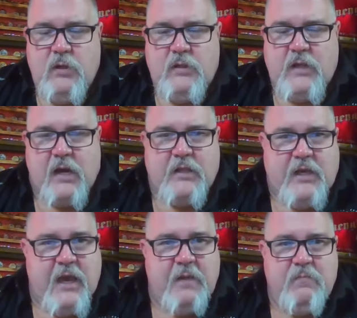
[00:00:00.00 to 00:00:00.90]
down on the
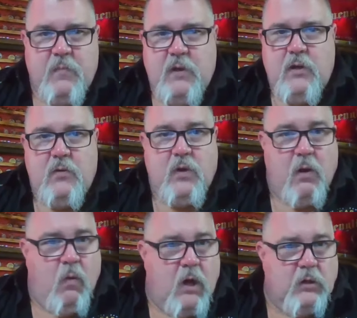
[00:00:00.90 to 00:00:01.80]
Cape. We got
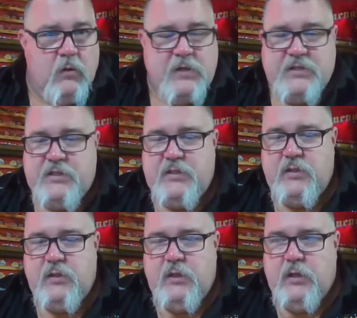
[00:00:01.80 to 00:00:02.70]
Walt Lewis,
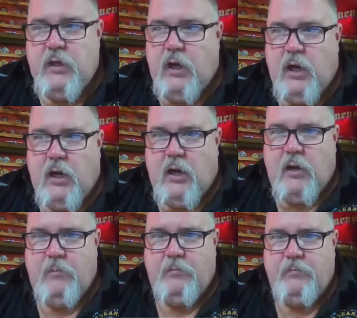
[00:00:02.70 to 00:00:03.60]

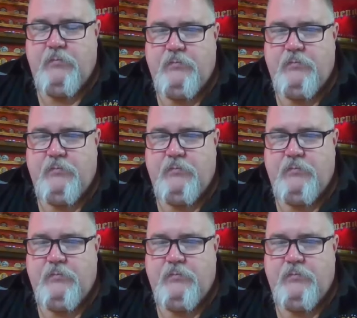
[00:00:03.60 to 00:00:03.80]
um,